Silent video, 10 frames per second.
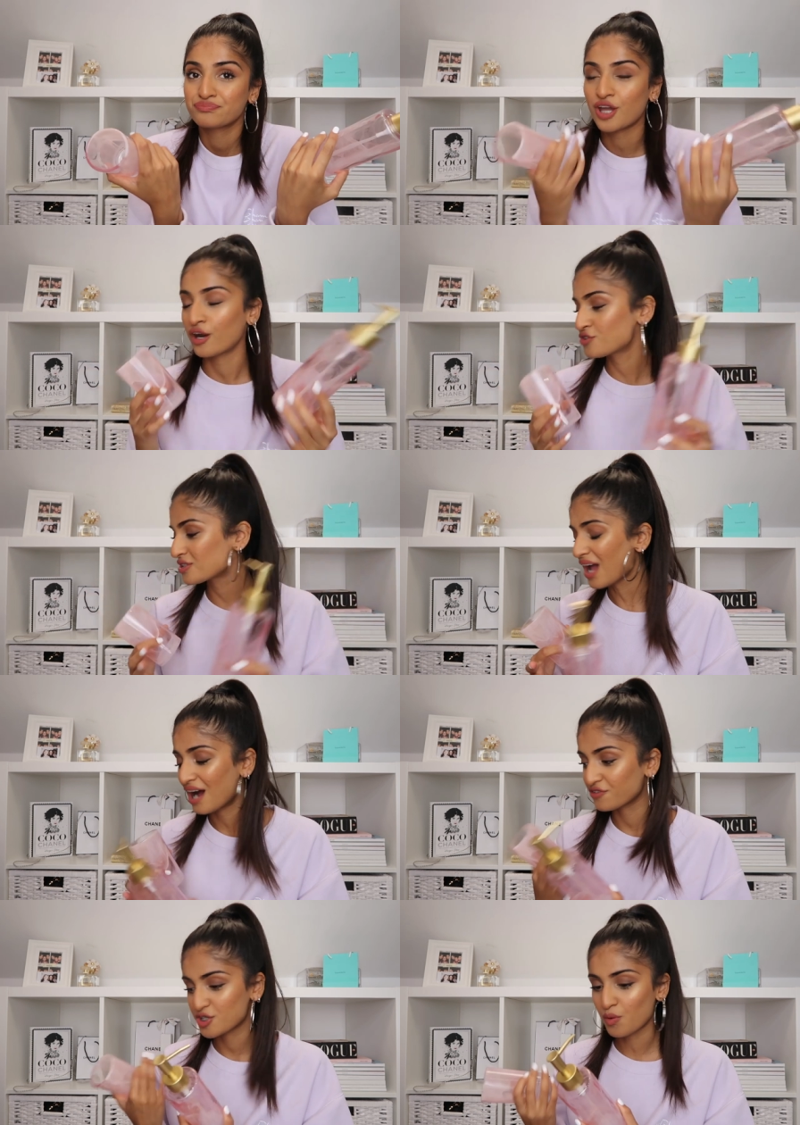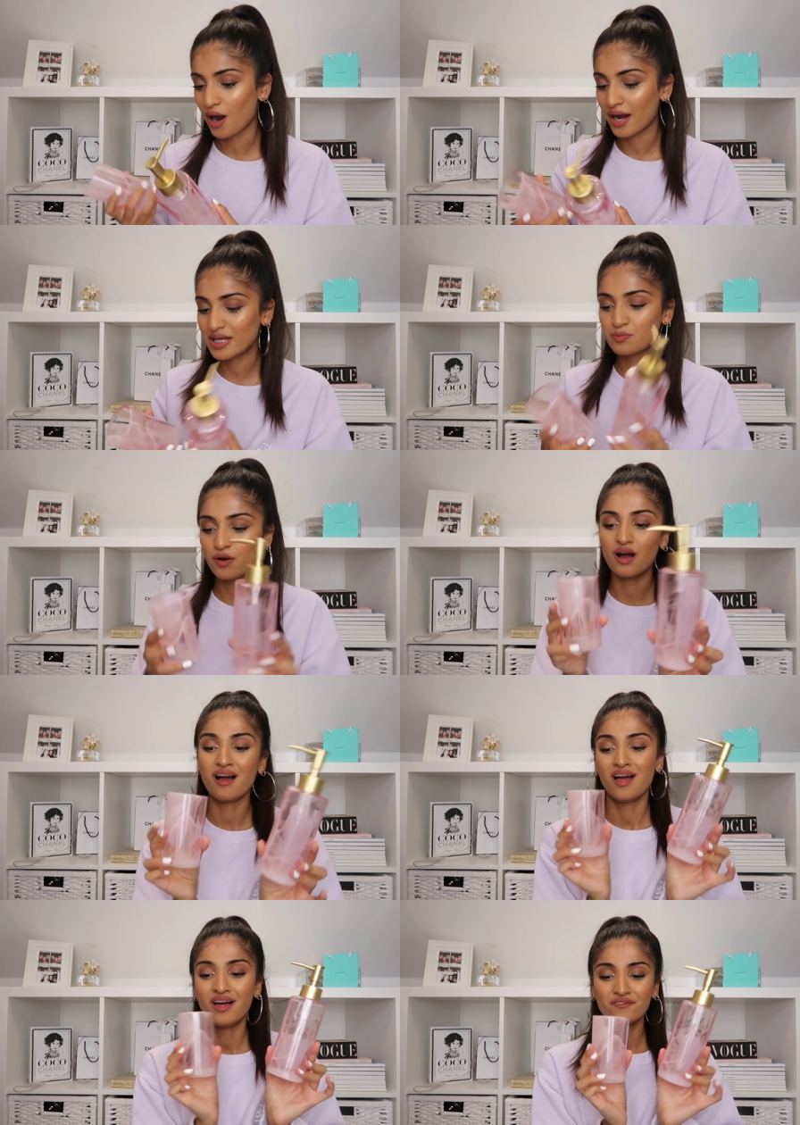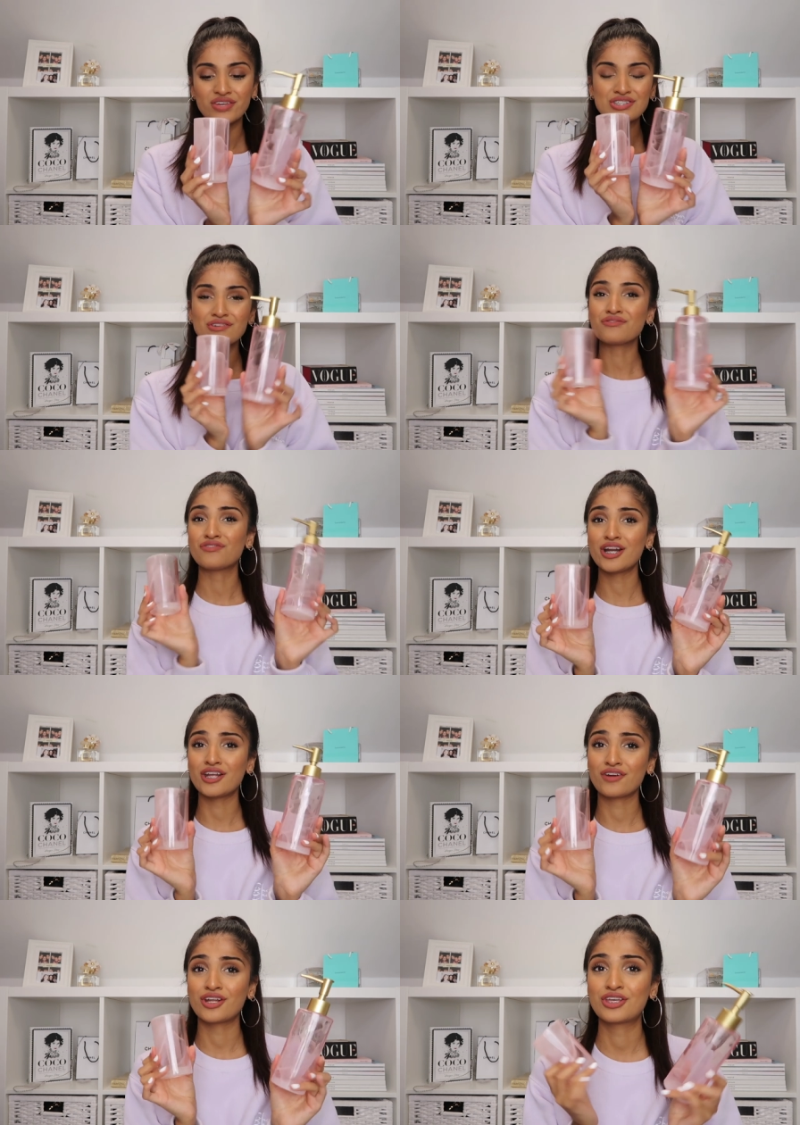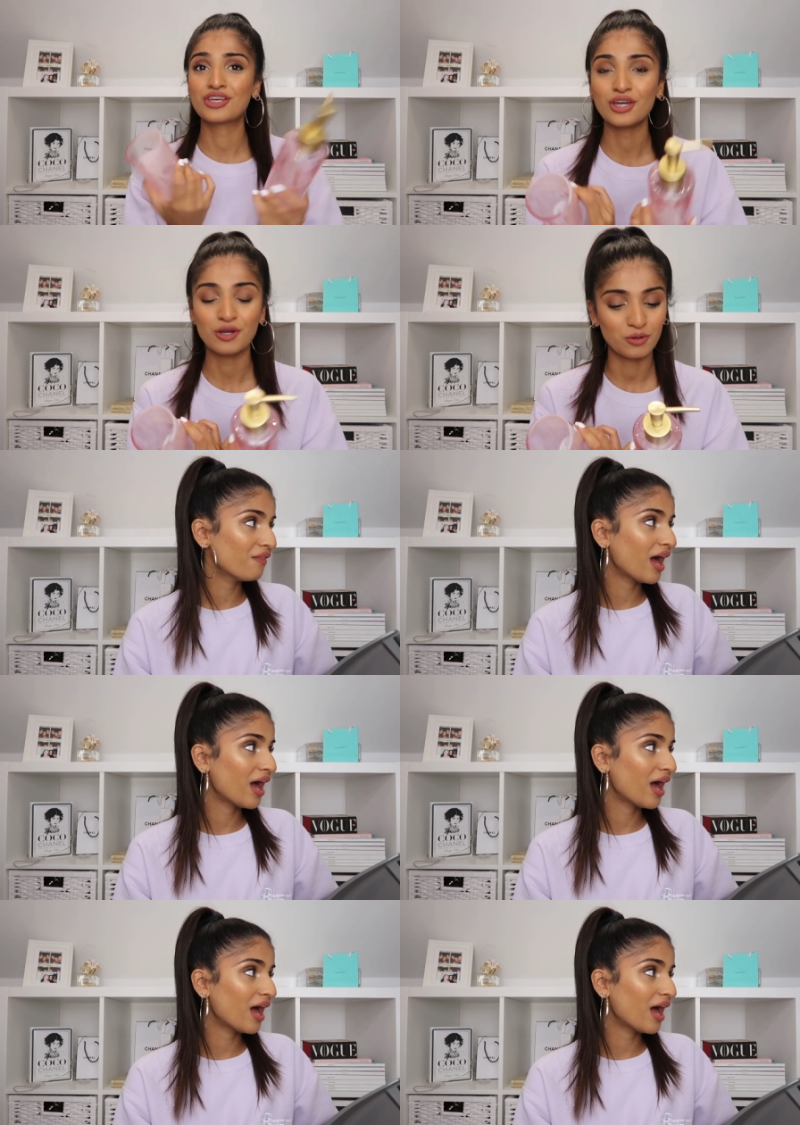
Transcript: kind of just like average price, but these are really really cute.